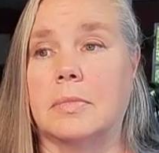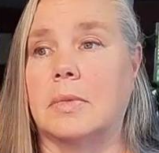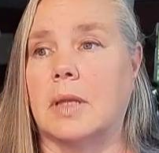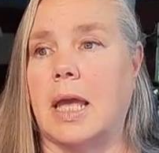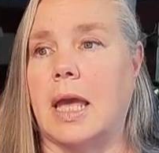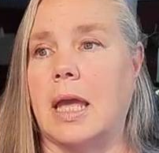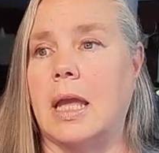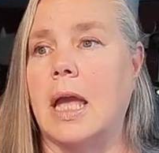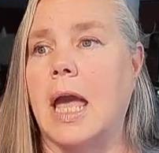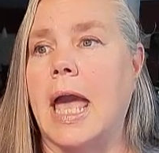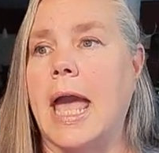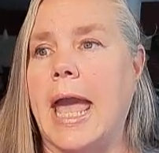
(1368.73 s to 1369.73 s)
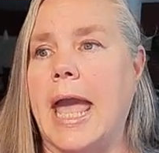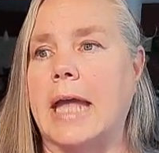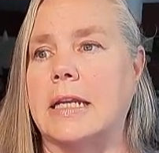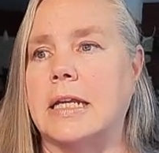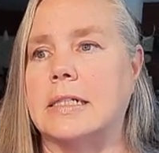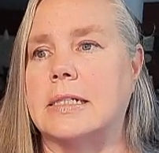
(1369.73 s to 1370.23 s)
Okay,
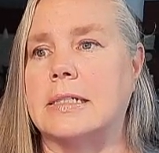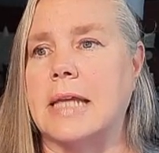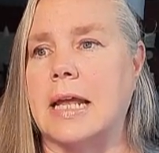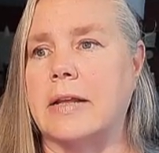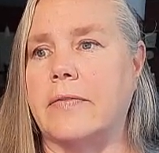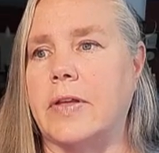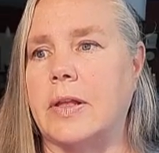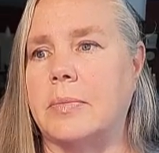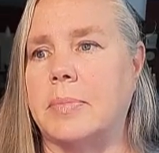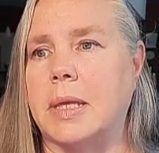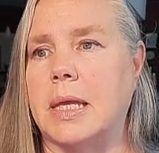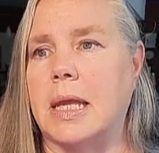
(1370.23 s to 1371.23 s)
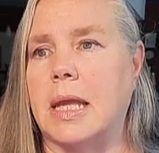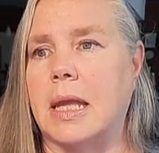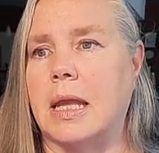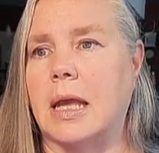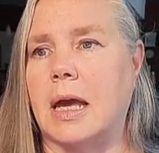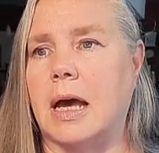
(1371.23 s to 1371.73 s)
and instead of it
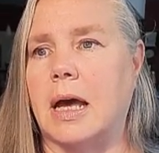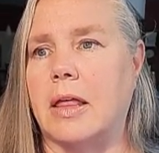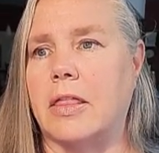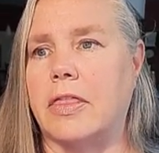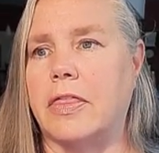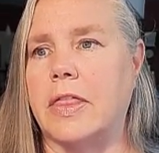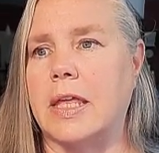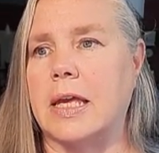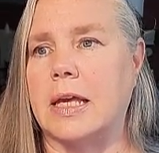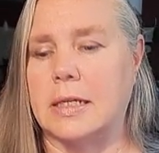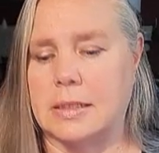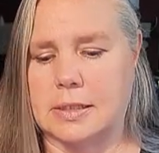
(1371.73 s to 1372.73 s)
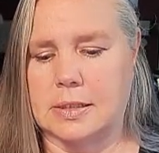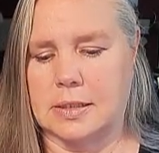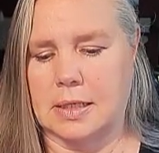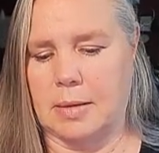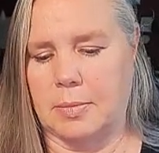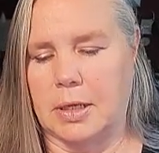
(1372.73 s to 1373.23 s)
being this,
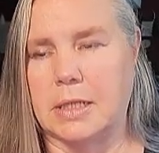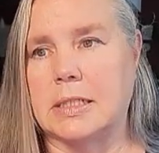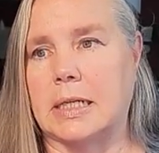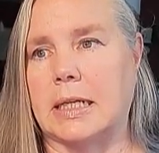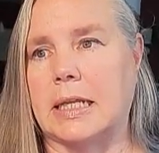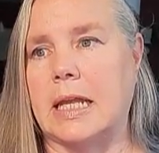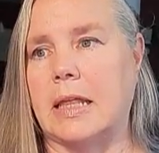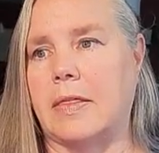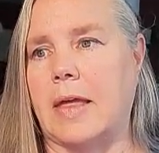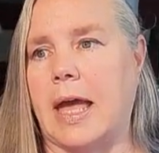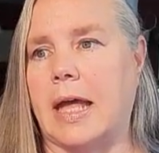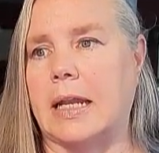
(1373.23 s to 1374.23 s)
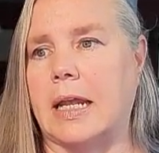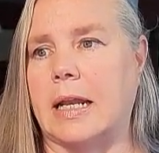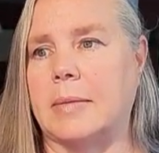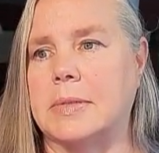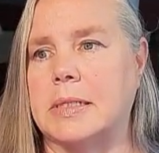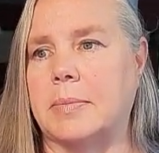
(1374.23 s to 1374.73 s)
I'm going to delete that, and
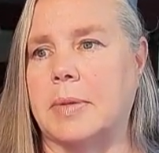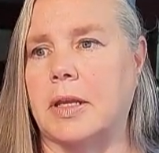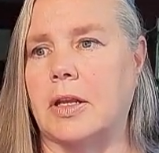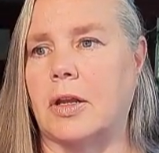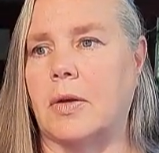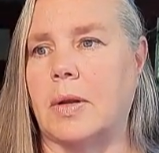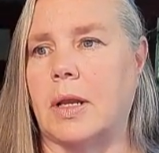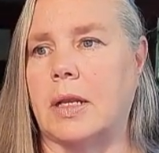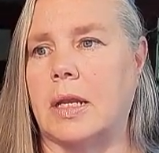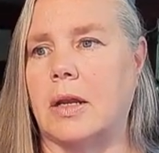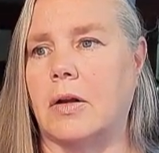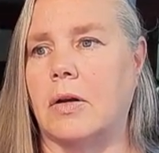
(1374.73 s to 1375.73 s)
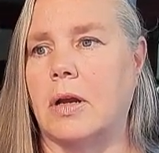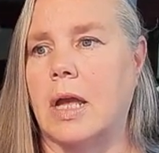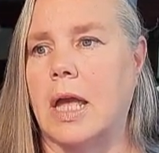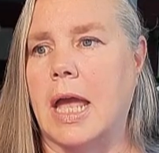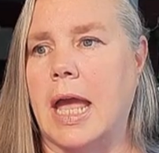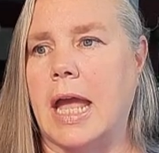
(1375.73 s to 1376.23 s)
I'm simply going to go down here
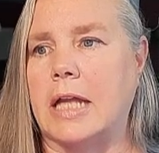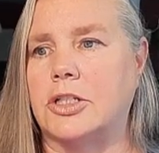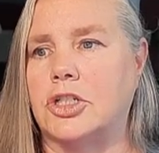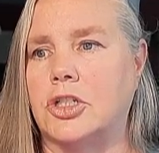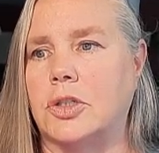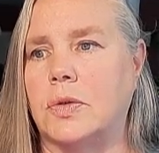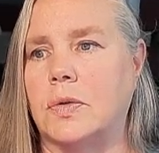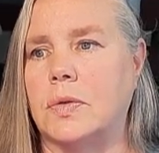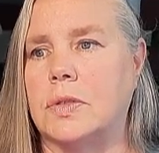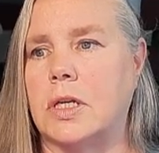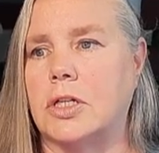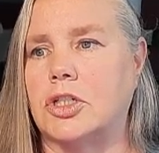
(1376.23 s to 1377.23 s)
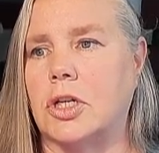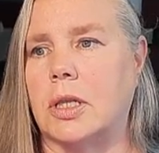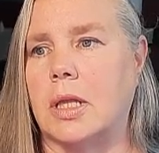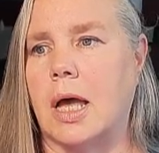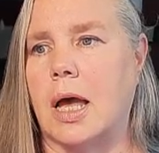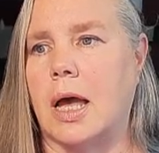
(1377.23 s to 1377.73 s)
and choose
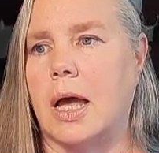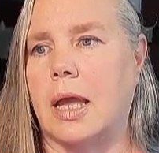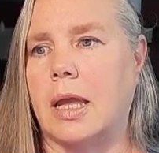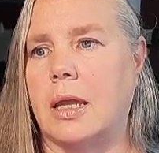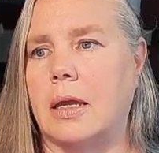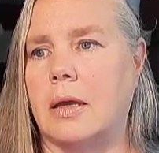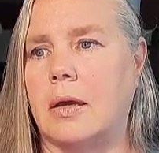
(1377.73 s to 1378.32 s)
July.